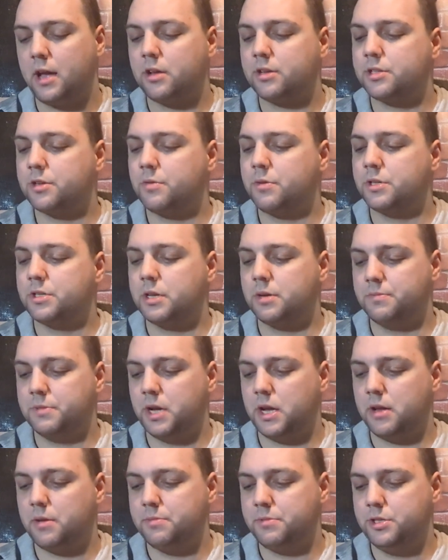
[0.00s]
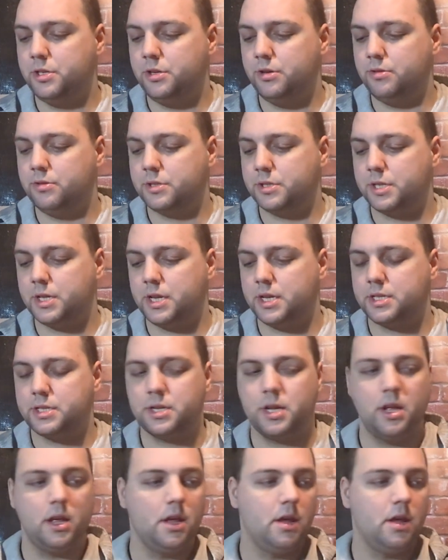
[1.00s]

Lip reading: also will sometimes use this